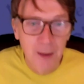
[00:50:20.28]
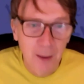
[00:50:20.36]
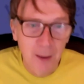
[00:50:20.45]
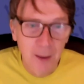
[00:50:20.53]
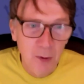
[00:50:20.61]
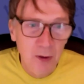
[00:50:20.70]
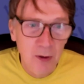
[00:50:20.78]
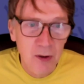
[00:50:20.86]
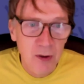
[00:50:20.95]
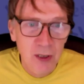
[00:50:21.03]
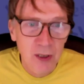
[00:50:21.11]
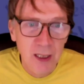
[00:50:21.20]
I'm going to
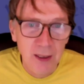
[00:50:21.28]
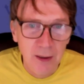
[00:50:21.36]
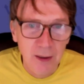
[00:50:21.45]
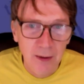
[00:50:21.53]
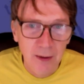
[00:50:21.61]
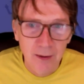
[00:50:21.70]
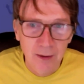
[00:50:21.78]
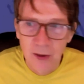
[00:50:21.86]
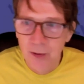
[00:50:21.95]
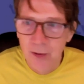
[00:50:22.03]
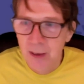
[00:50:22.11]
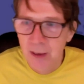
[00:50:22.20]
share the
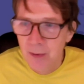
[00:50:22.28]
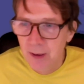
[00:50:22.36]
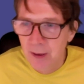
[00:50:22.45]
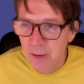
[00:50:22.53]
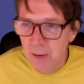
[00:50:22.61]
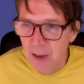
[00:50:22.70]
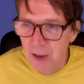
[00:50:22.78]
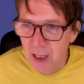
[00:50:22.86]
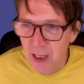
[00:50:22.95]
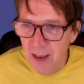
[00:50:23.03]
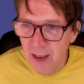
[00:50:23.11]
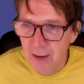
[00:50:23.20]
screen with you in a
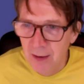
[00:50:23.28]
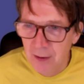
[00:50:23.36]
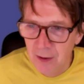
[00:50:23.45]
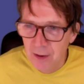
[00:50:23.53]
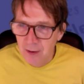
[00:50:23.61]
second.